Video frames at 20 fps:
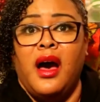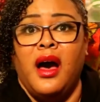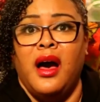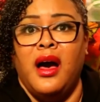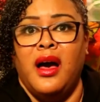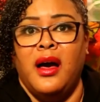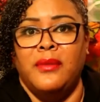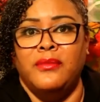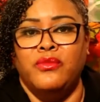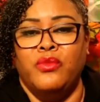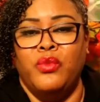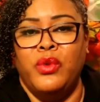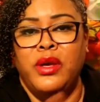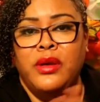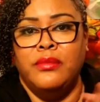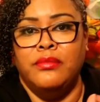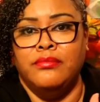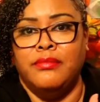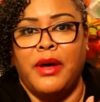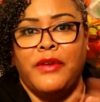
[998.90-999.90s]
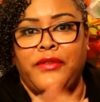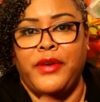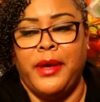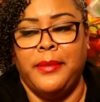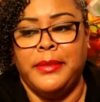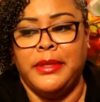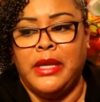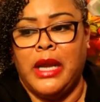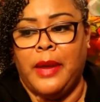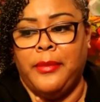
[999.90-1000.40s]
Um, we, my
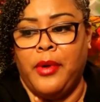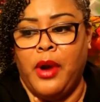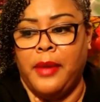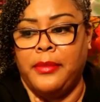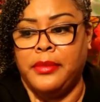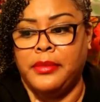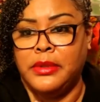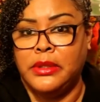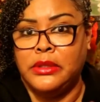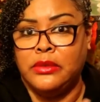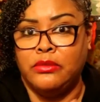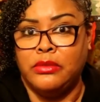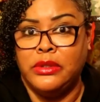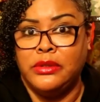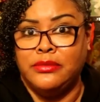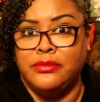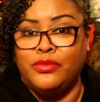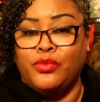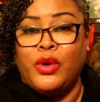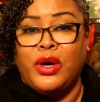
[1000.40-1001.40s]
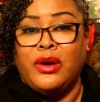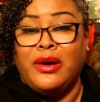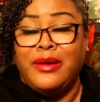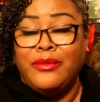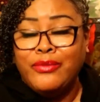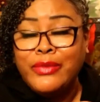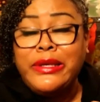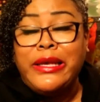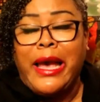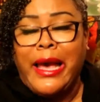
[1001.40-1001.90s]
family and I probably, we, well,
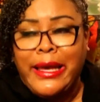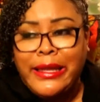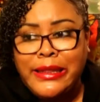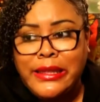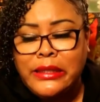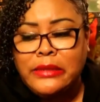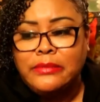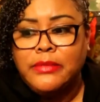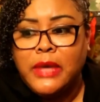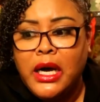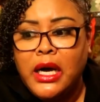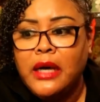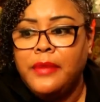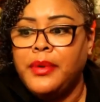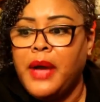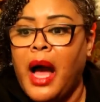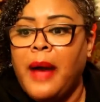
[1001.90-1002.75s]
we ate them. up.